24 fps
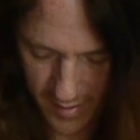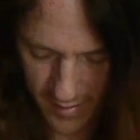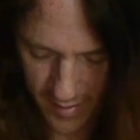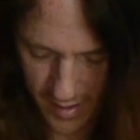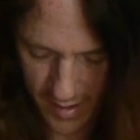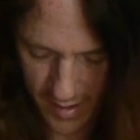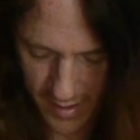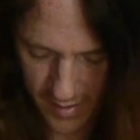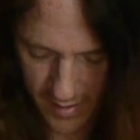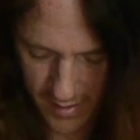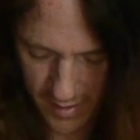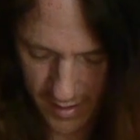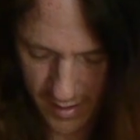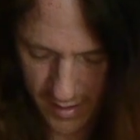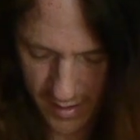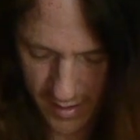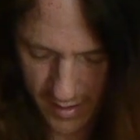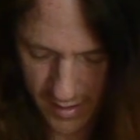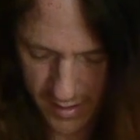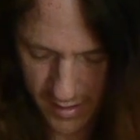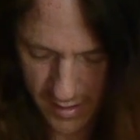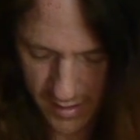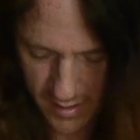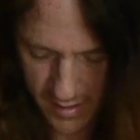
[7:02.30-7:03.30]
or anything,
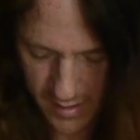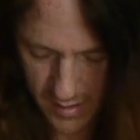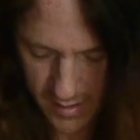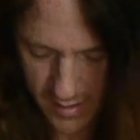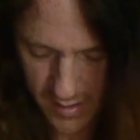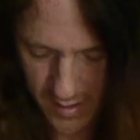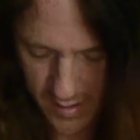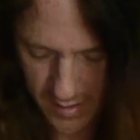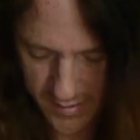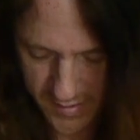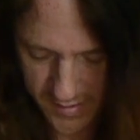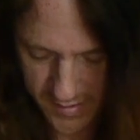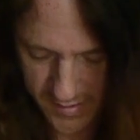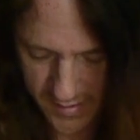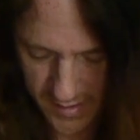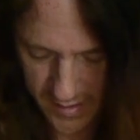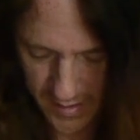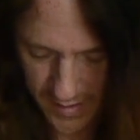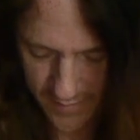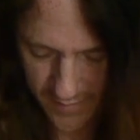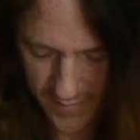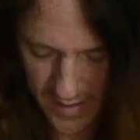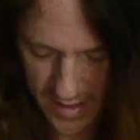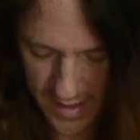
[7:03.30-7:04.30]
I'll just
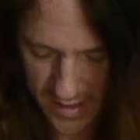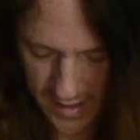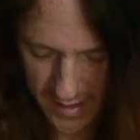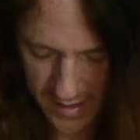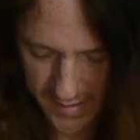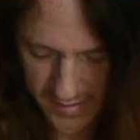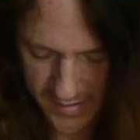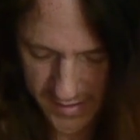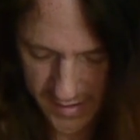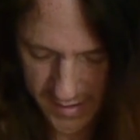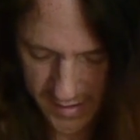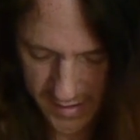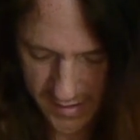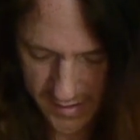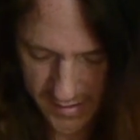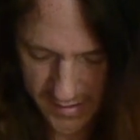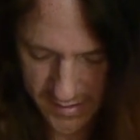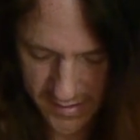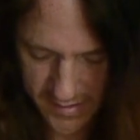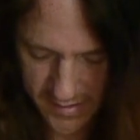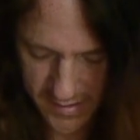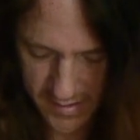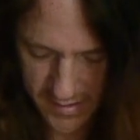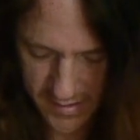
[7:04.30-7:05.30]
leave that as it
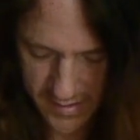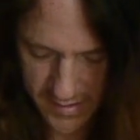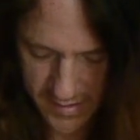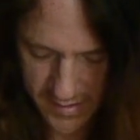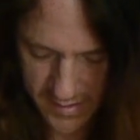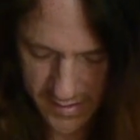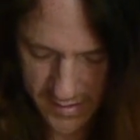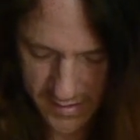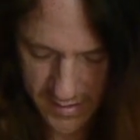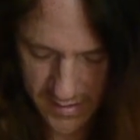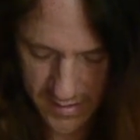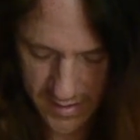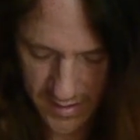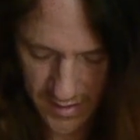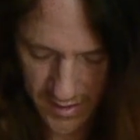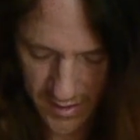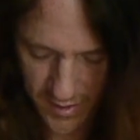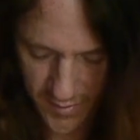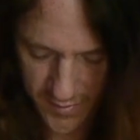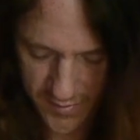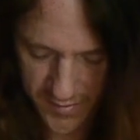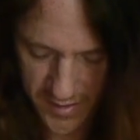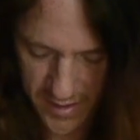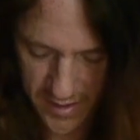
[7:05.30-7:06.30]
is and
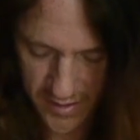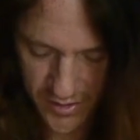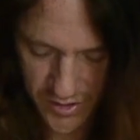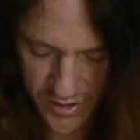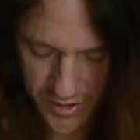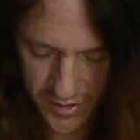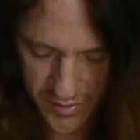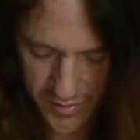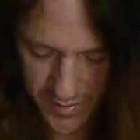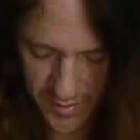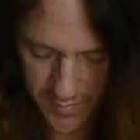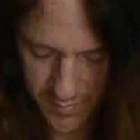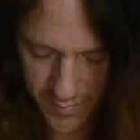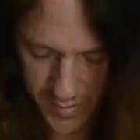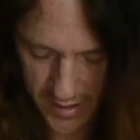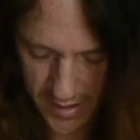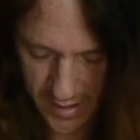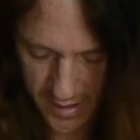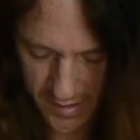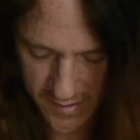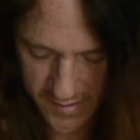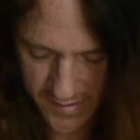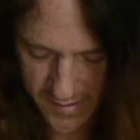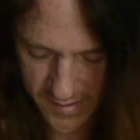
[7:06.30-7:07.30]
use that shielded
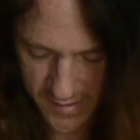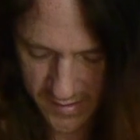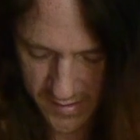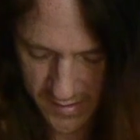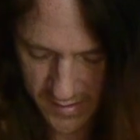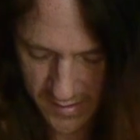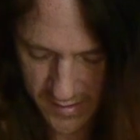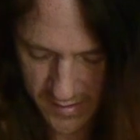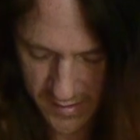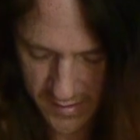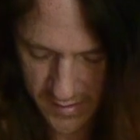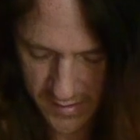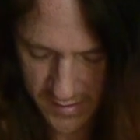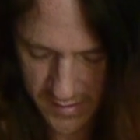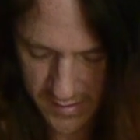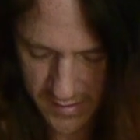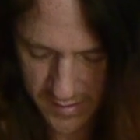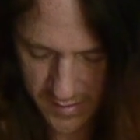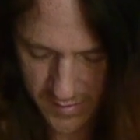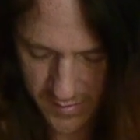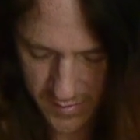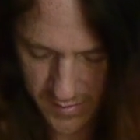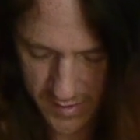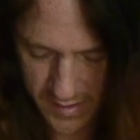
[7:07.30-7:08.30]
piece.
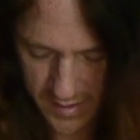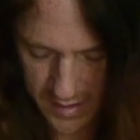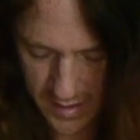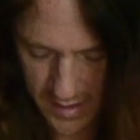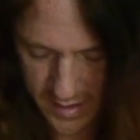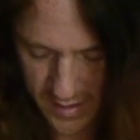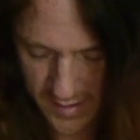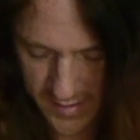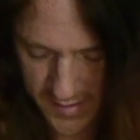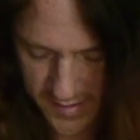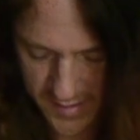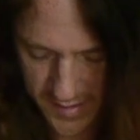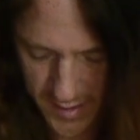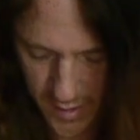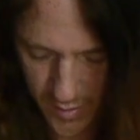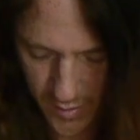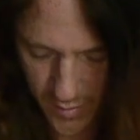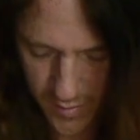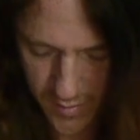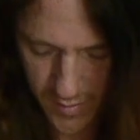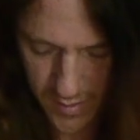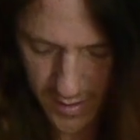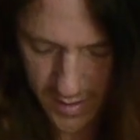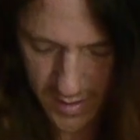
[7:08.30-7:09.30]
Okay,
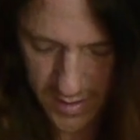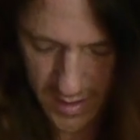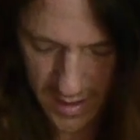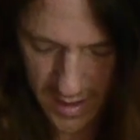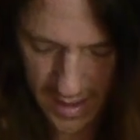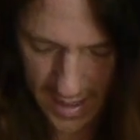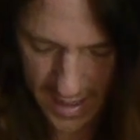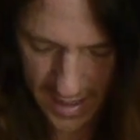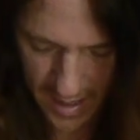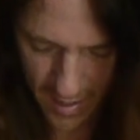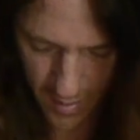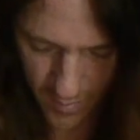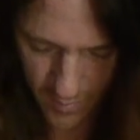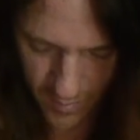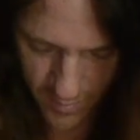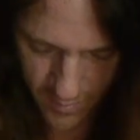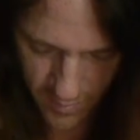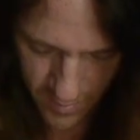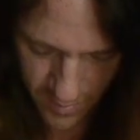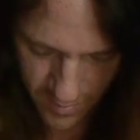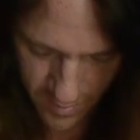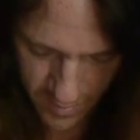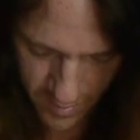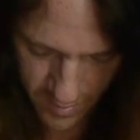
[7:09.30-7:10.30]
so now
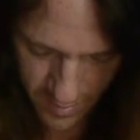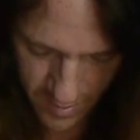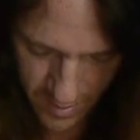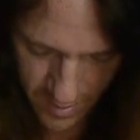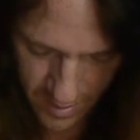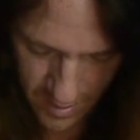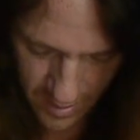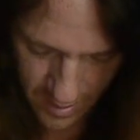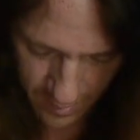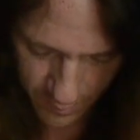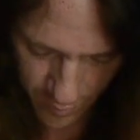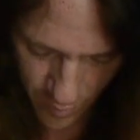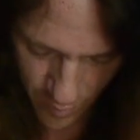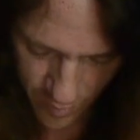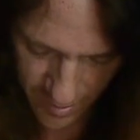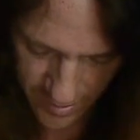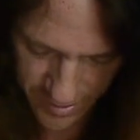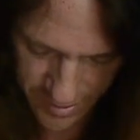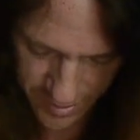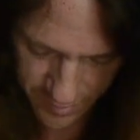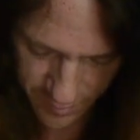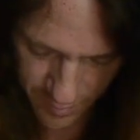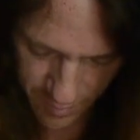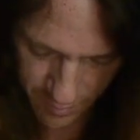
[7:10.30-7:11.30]
I'm going
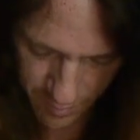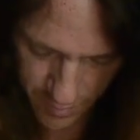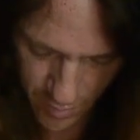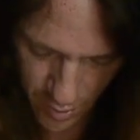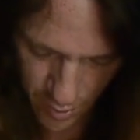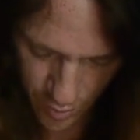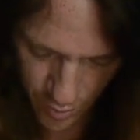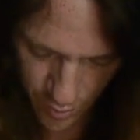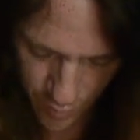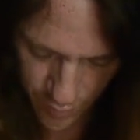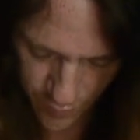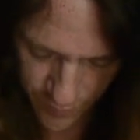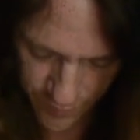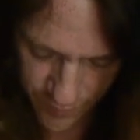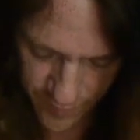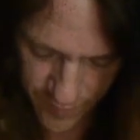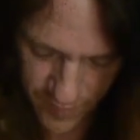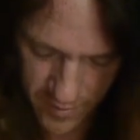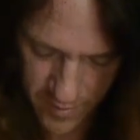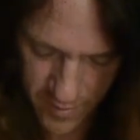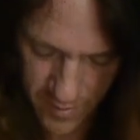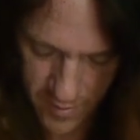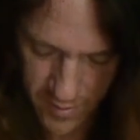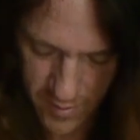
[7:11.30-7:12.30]
to remove,
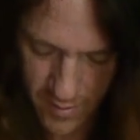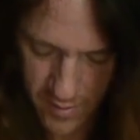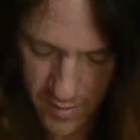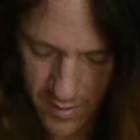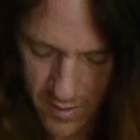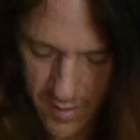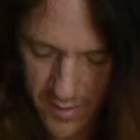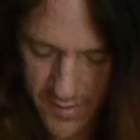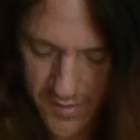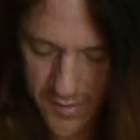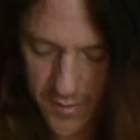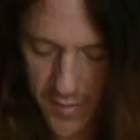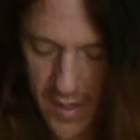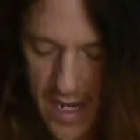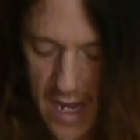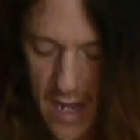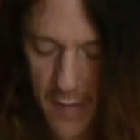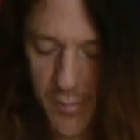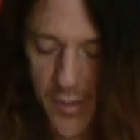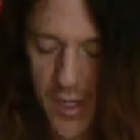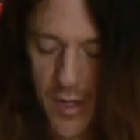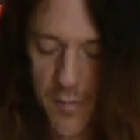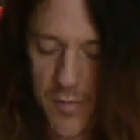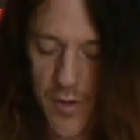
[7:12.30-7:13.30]
so now
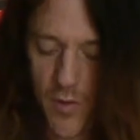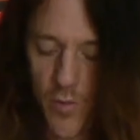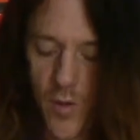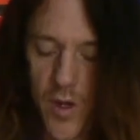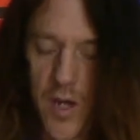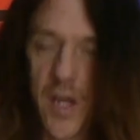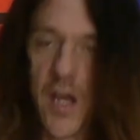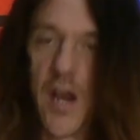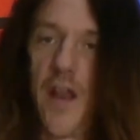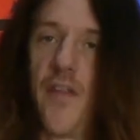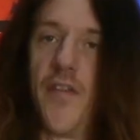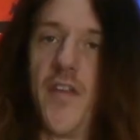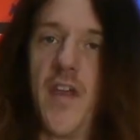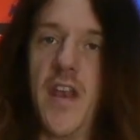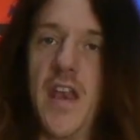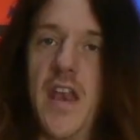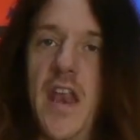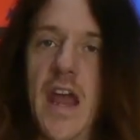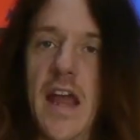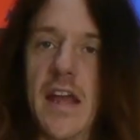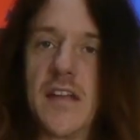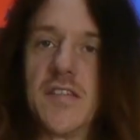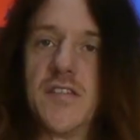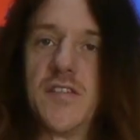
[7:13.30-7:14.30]
I'm going to be working on the
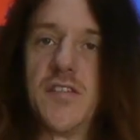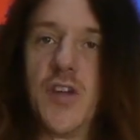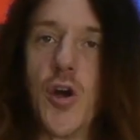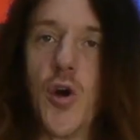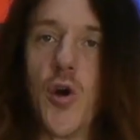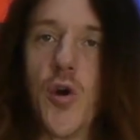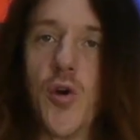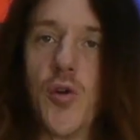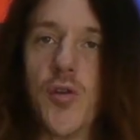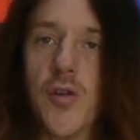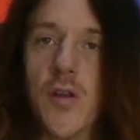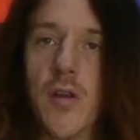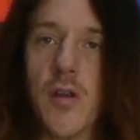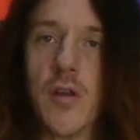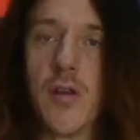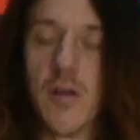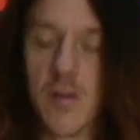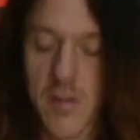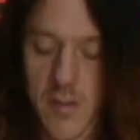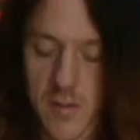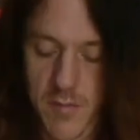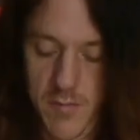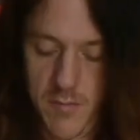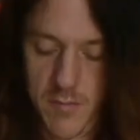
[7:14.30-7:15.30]
next tone
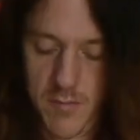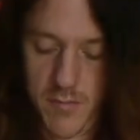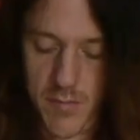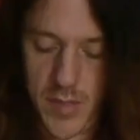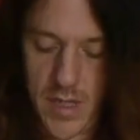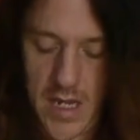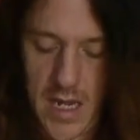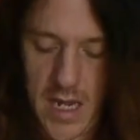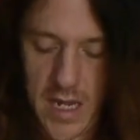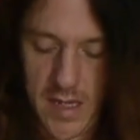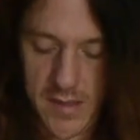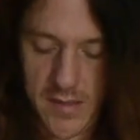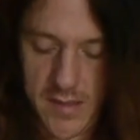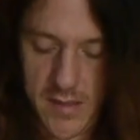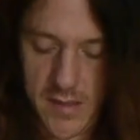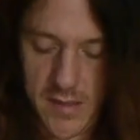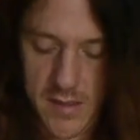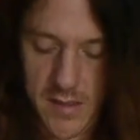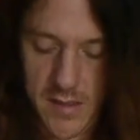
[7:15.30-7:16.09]
pot,